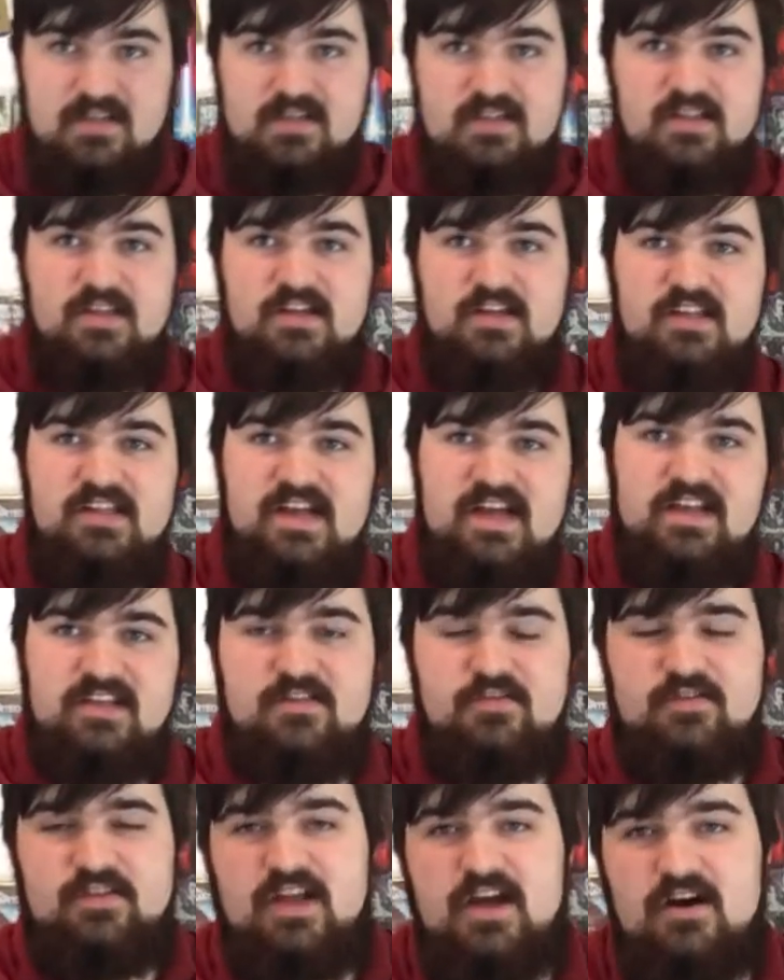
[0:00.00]
The Good
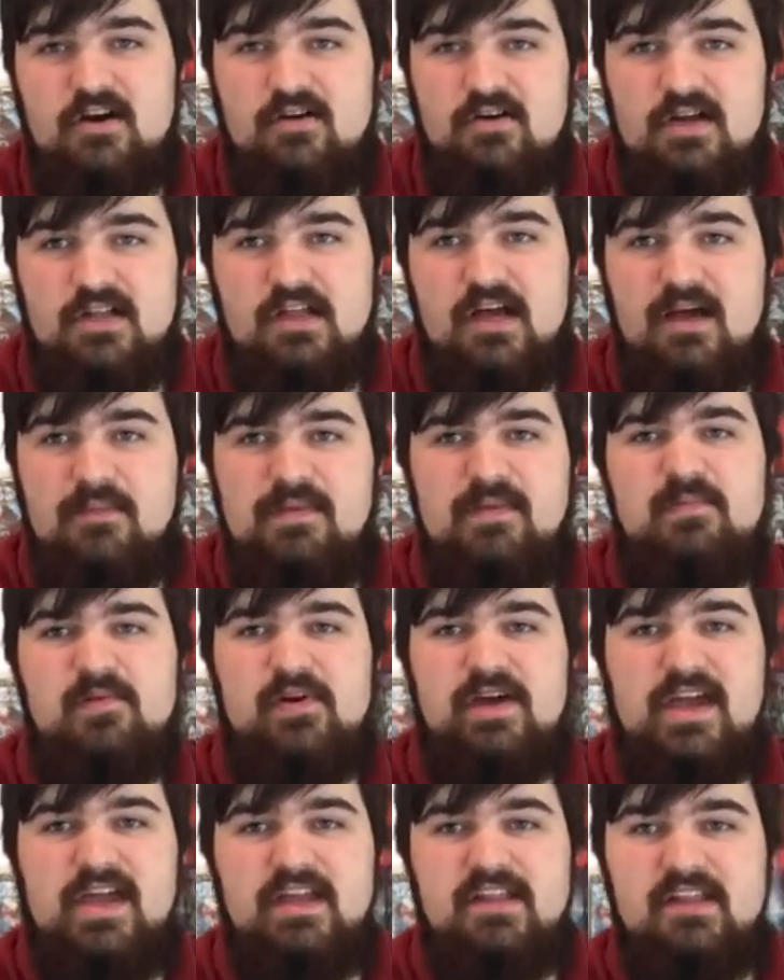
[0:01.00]
Dinosaur. Now, a lot of people
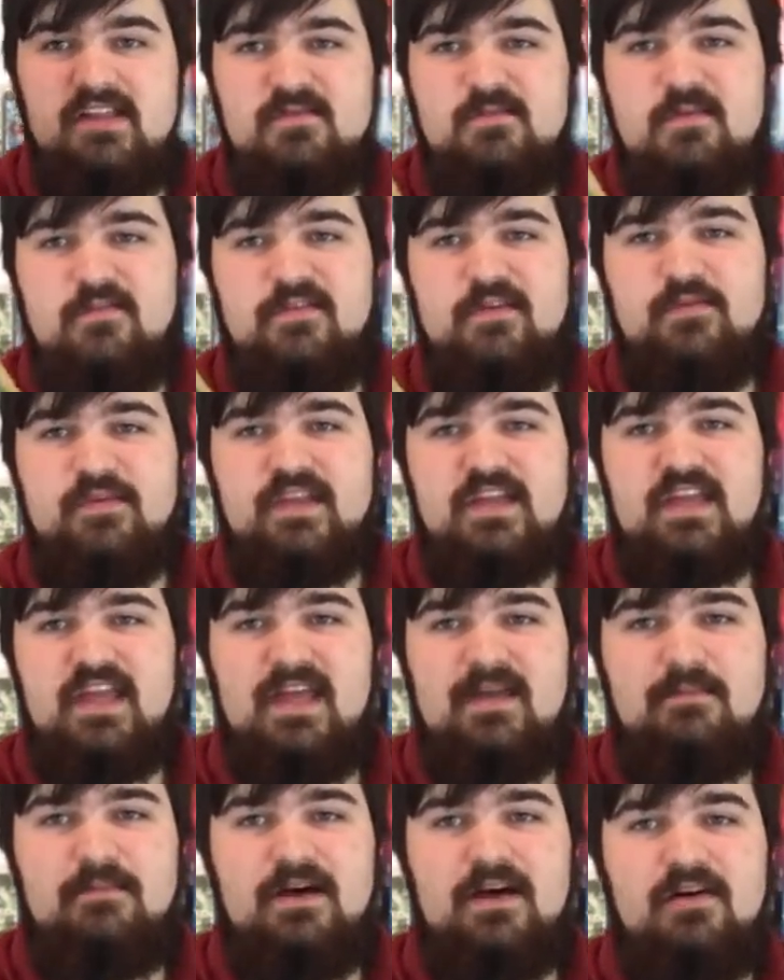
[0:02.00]
hated this movie when it
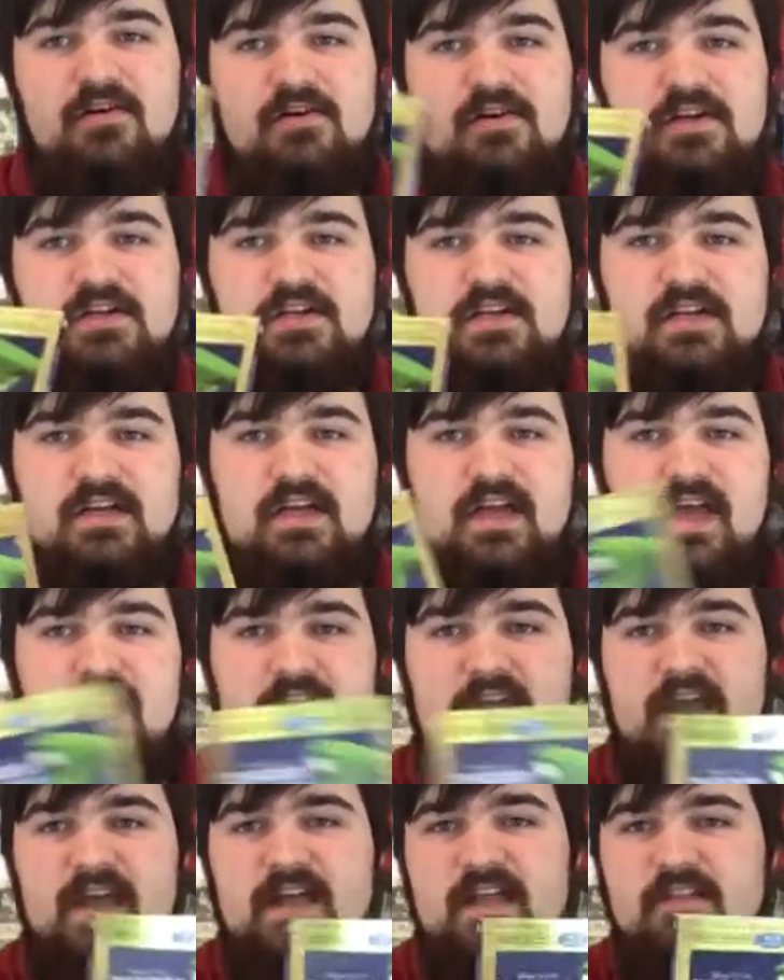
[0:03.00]
came out,
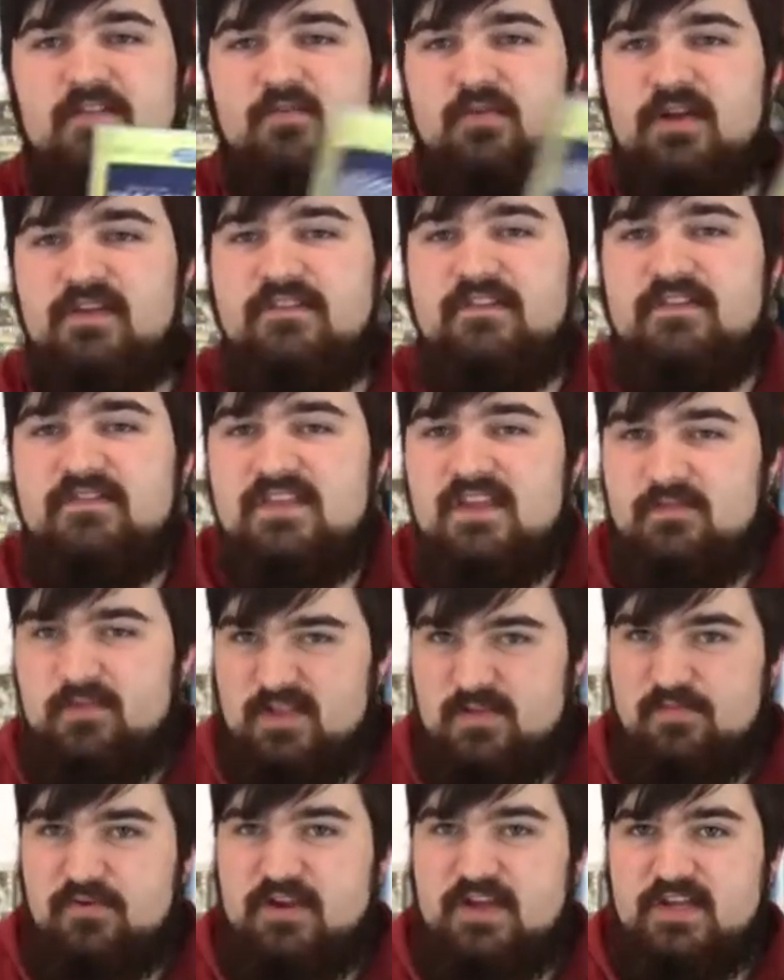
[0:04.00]
and 2015
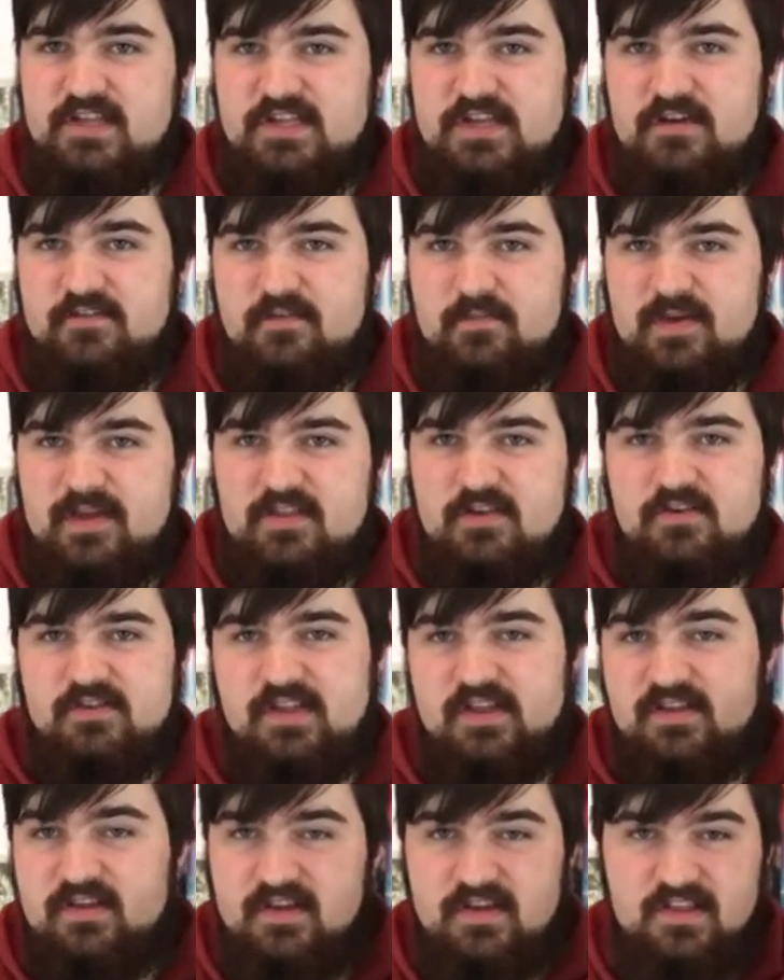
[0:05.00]
was a pretty good year for Pixar
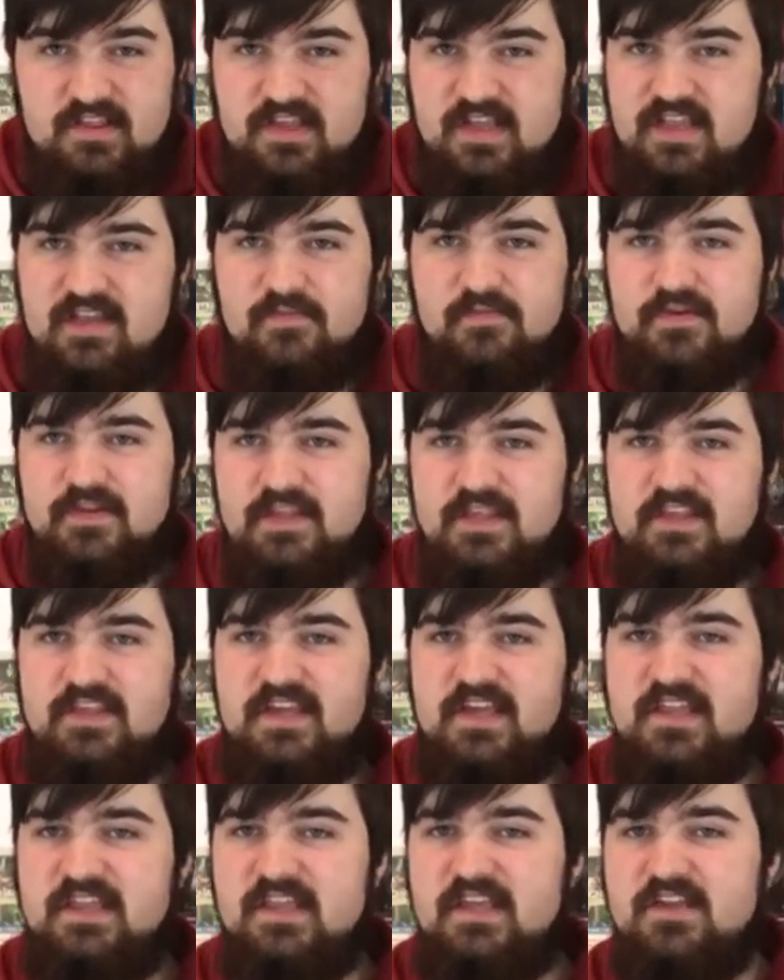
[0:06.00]
because they didn't release
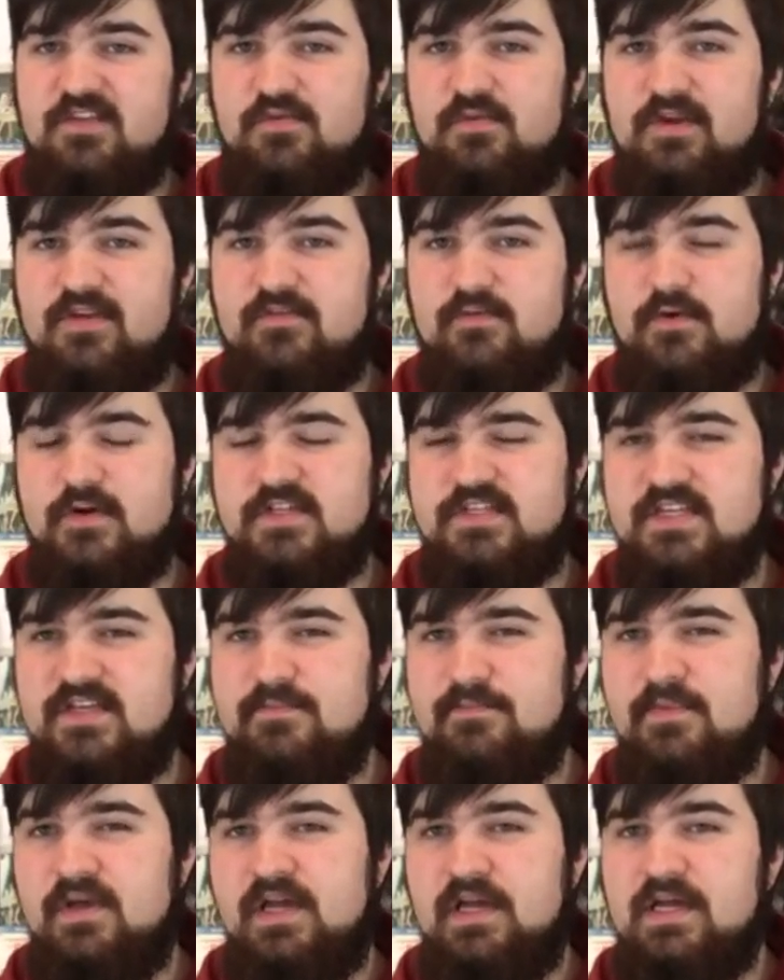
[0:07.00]
anything in
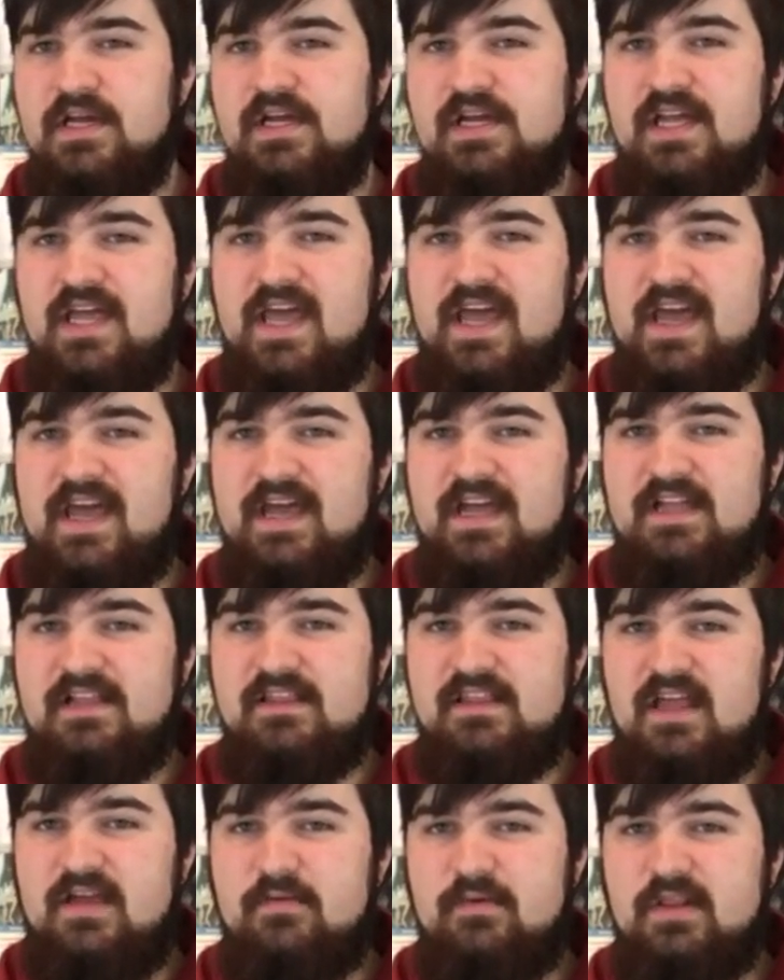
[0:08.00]
2014,
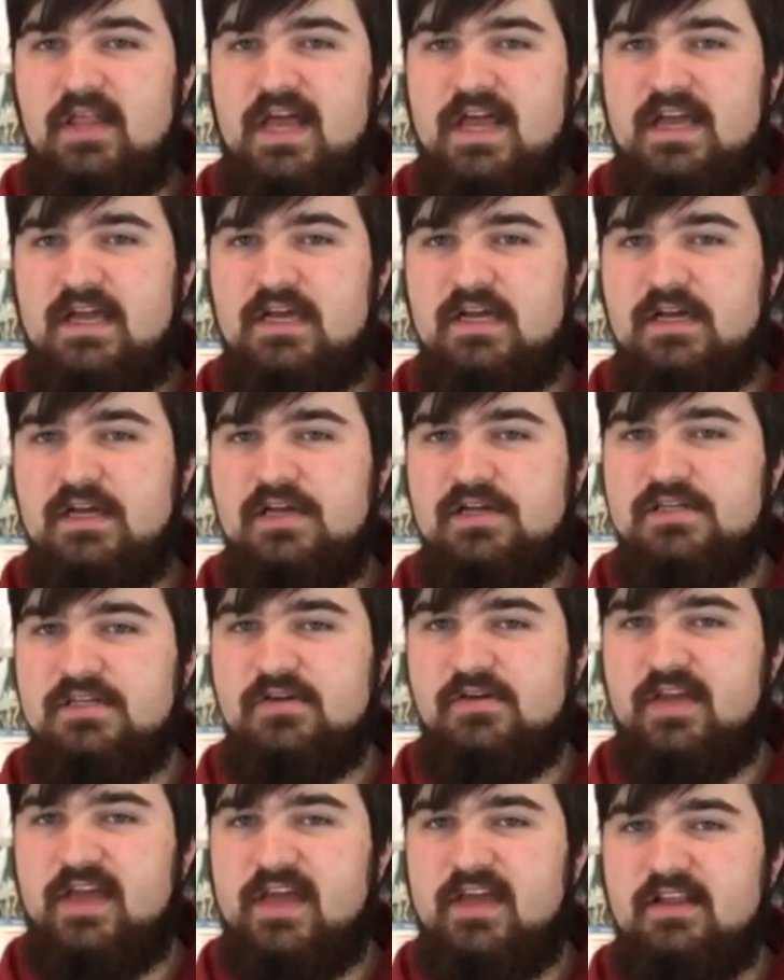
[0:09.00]
and they were like,
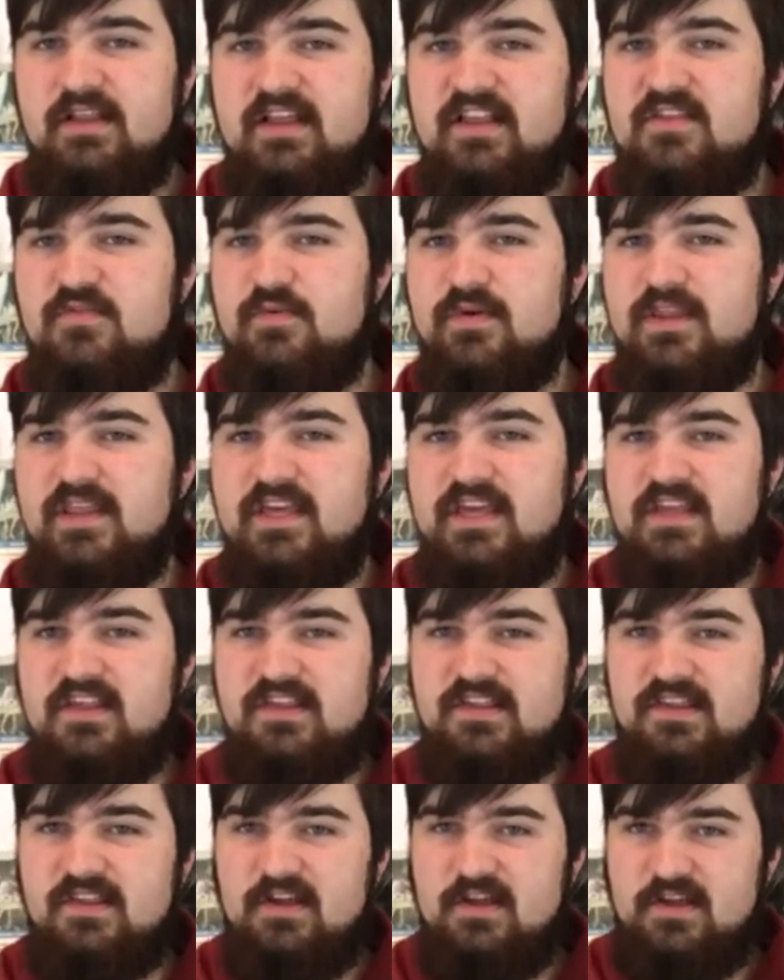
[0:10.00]
okay, let's
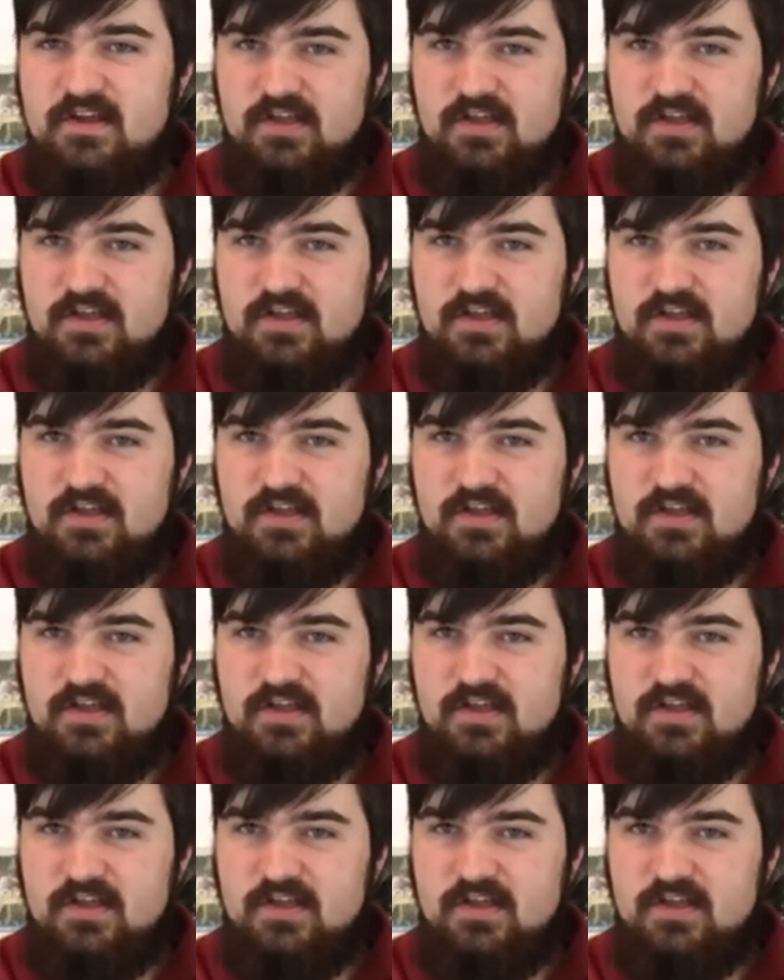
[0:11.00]
release